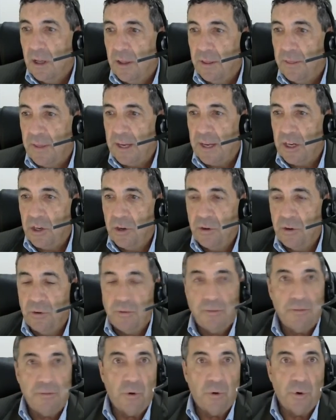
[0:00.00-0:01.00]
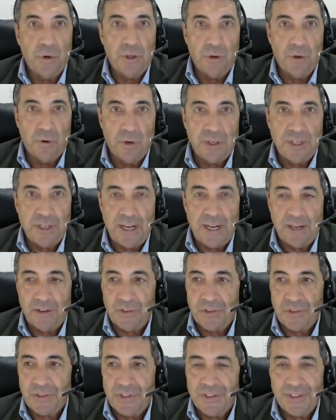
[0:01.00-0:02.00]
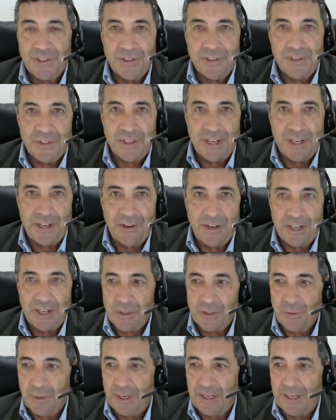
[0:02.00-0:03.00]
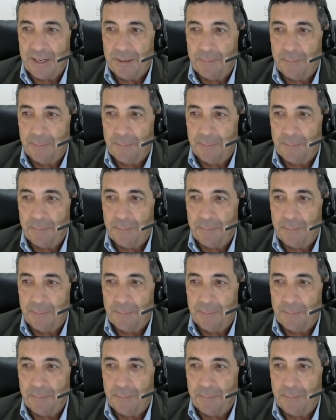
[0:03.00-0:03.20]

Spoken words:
Thank you for your attendance, and see you next week.